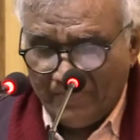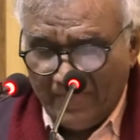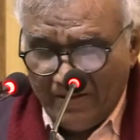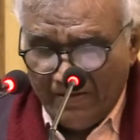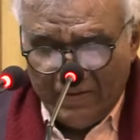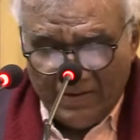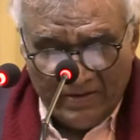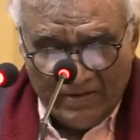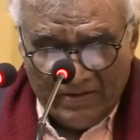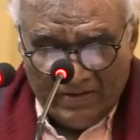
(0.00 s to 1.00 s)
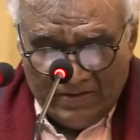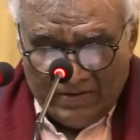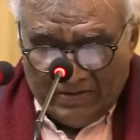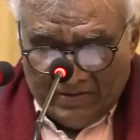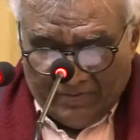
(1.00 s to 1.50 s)

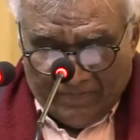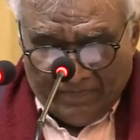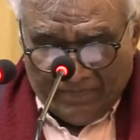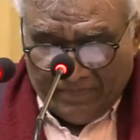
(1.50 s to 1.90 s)
[no speech]